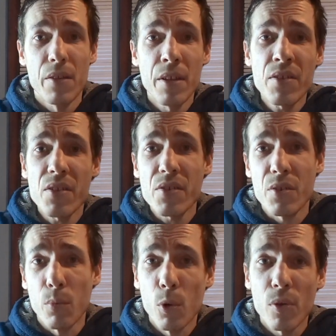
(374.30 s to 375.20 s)
This is
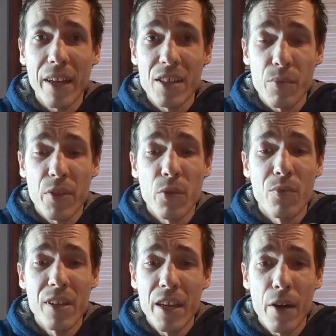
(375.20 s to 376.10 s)
The World Ends With You
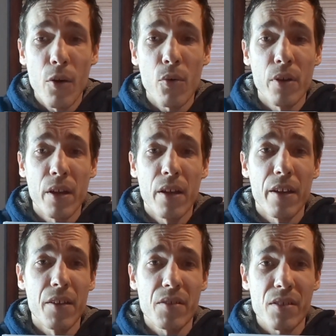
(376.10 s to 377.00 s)
Neo.
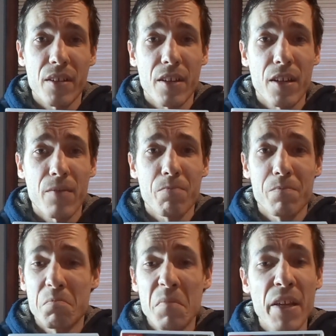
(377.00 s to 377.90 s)
It's a
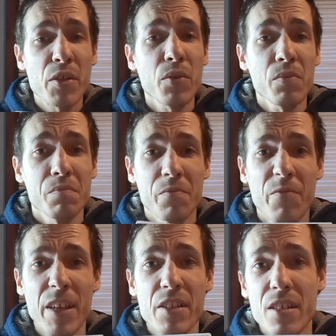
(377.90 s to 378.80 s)
nicer,
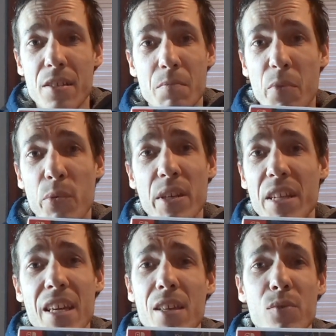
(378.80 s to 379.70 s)
fancy
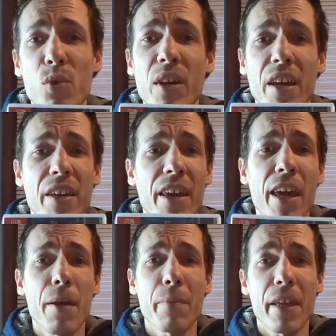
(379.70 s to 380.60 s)
3D looking
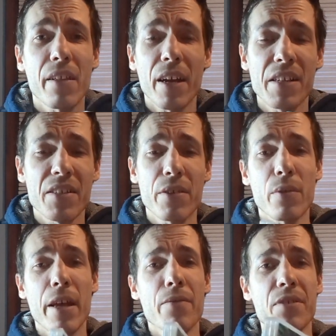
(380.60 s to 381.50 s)
game that I still
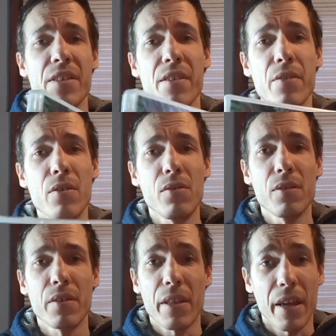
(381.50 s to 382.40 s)
have sealed,
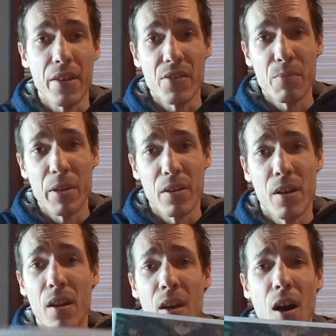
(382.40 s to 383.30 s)
that has been
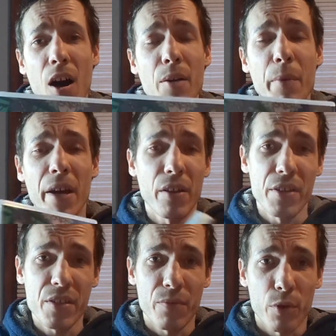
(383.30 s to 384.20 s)
on my
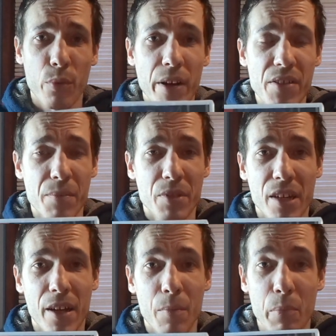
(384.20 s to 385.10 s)
list for quite some
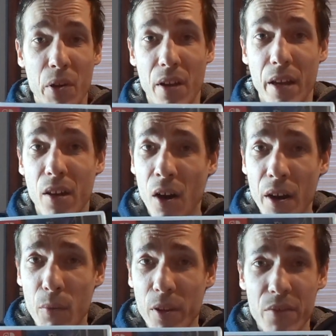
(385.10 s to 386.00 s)
time, but I got
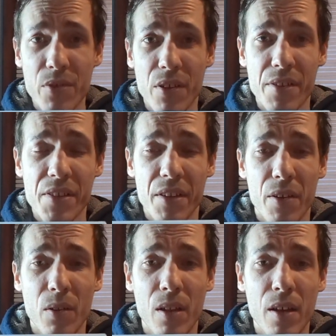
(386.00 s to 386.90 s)
it while it was on
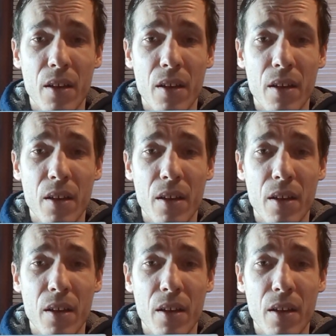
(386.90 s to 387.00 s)
sale